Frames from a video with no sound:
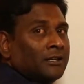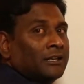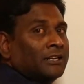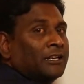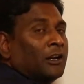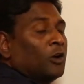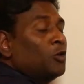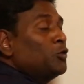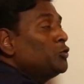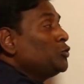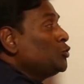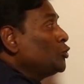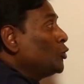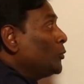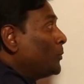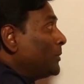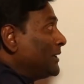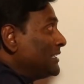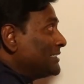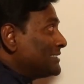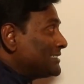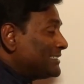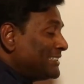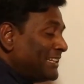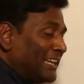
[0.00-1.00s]
Now you
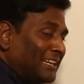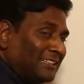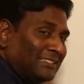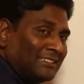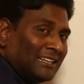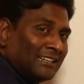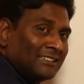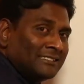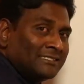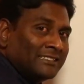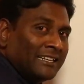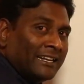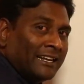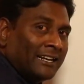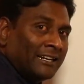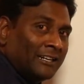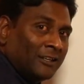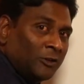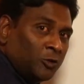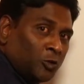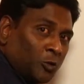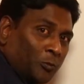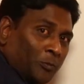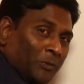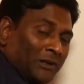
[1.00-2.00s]
please take that Z,
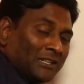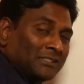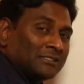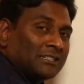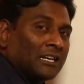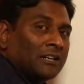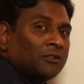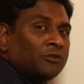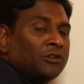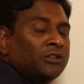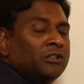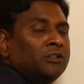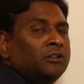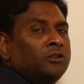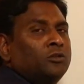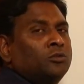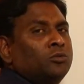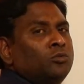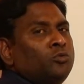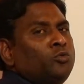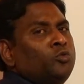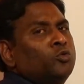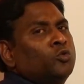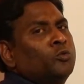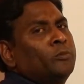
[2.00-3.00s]
you please convert into
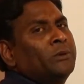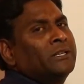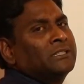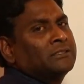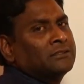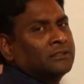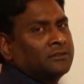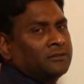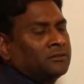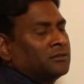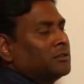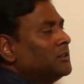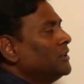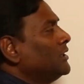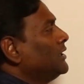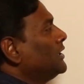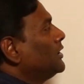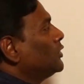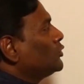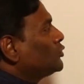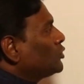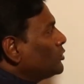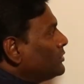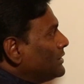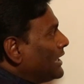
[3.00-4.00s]
new basis.
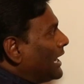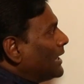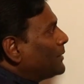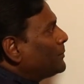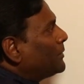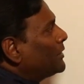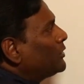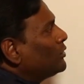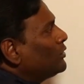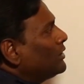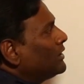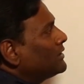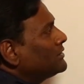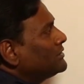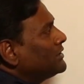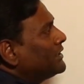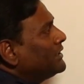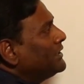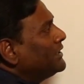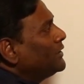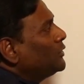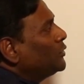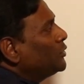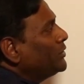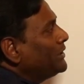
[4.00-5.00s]
So that particular Z
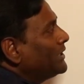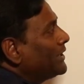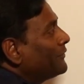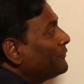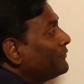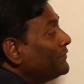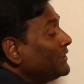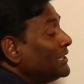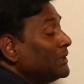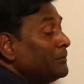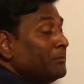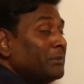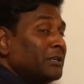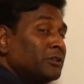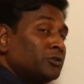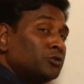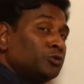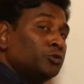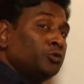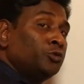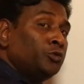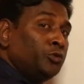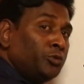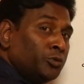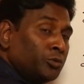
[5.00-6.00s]
into MVA base
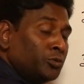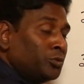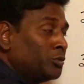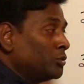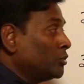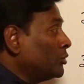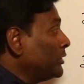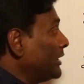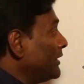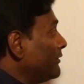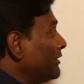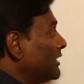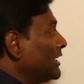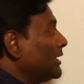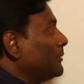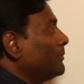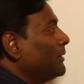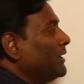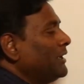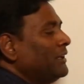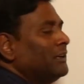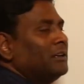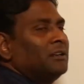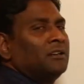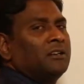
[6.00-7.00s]
nu divided
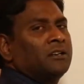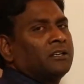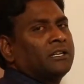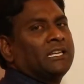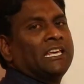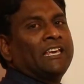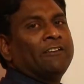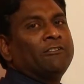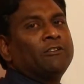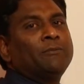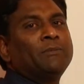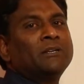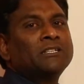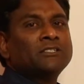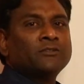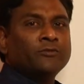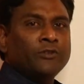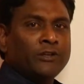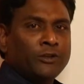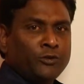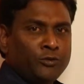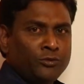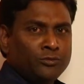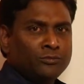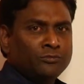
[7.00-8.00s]
by KV base
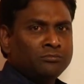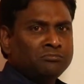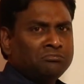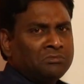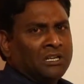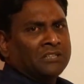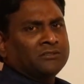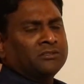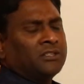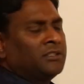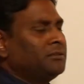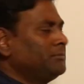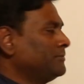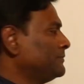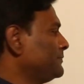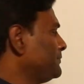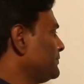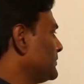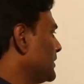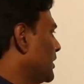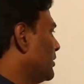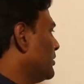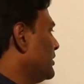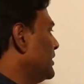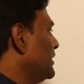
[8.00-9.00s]
square nu, that's it.
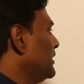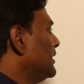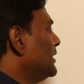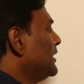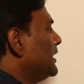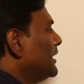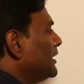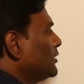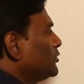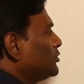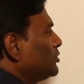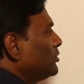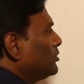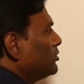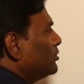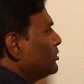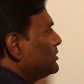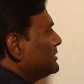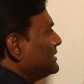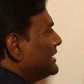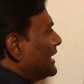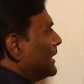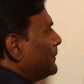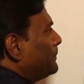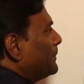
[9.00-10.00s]
Okay, so
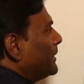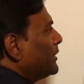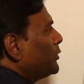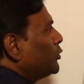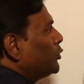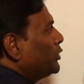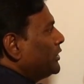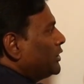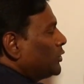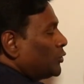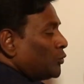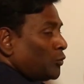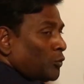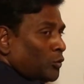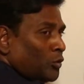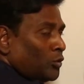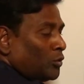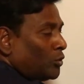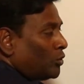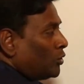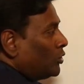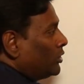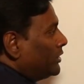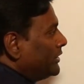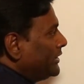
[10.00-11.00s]
Z per unit
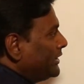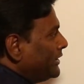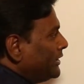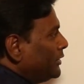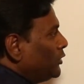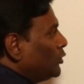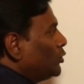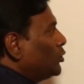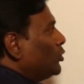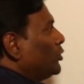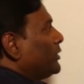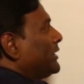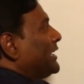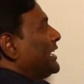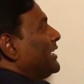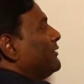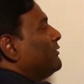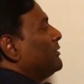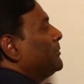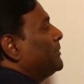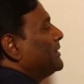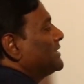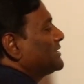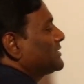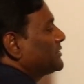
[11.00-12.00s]
volt into
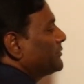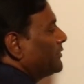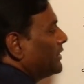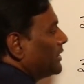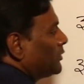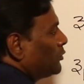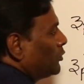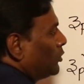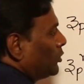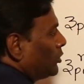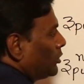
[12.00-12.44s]
KV base square